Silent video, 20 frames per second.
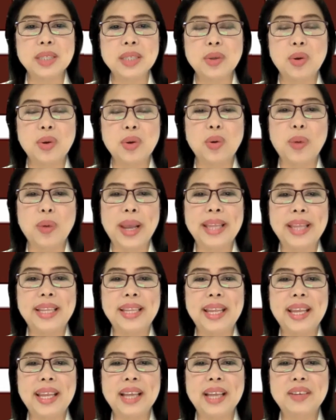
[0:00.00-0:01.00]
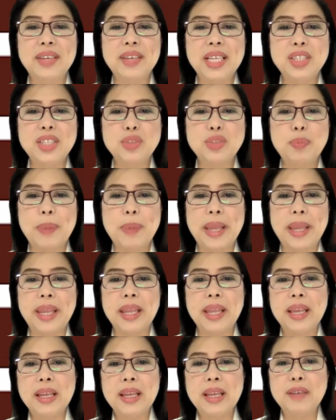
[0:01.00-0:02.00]
ago why they agreed to
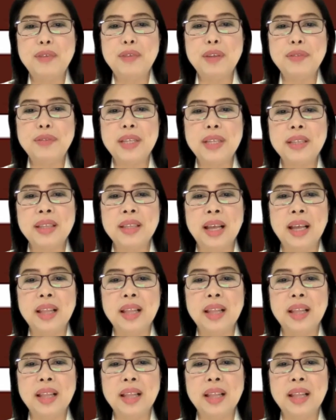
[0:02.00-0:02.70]
pay $15